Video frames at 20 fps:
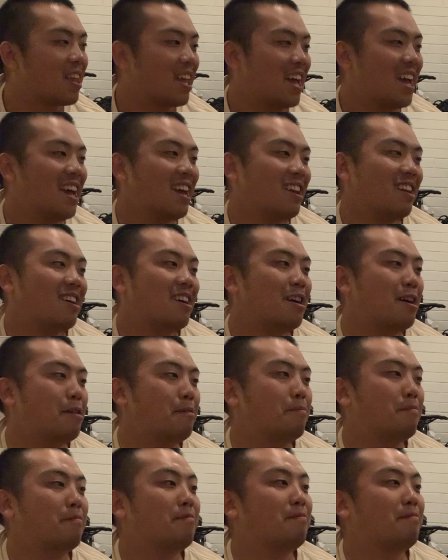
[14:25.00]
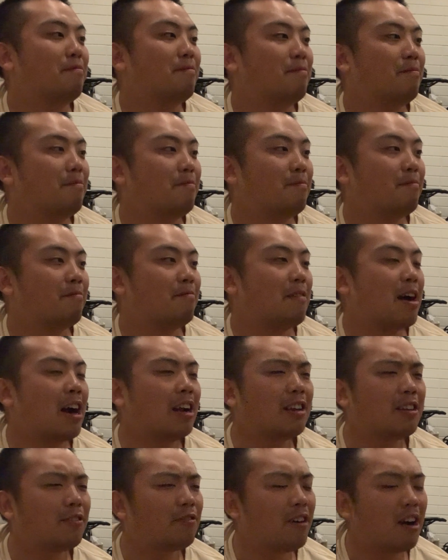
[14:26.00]
and um, I
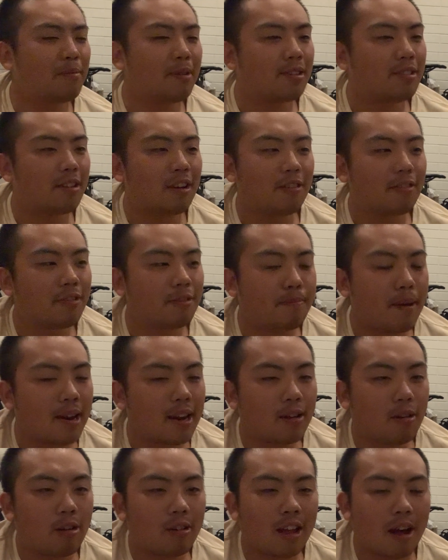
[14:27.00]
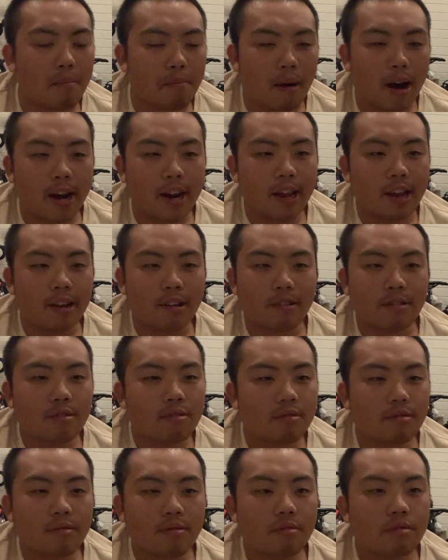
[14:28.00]
just found myself spending all that money
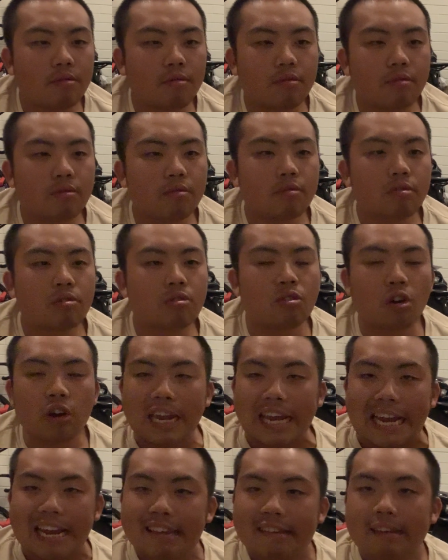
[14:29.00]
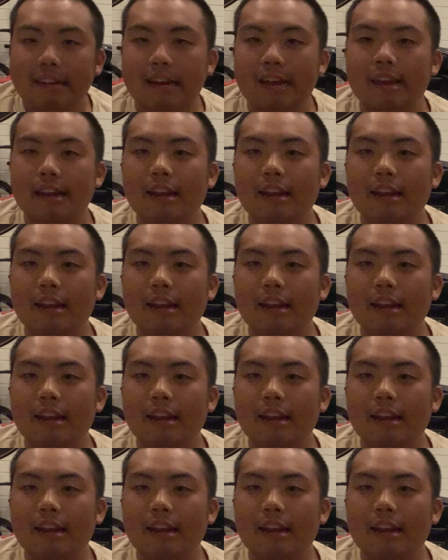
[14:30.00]
so easily.